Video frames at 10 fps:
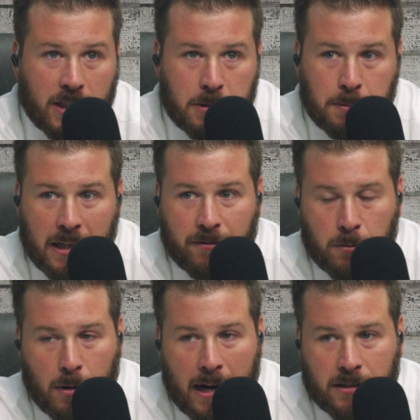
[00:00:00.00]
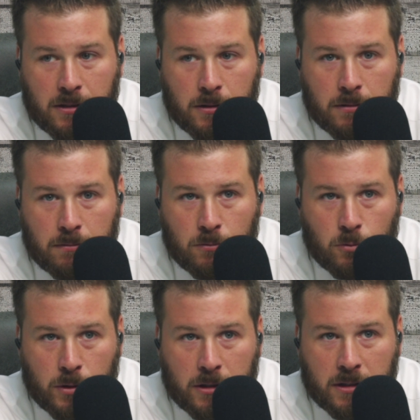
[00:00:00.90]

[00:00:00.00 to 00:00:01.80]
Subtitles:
and I'm speaking from practical and real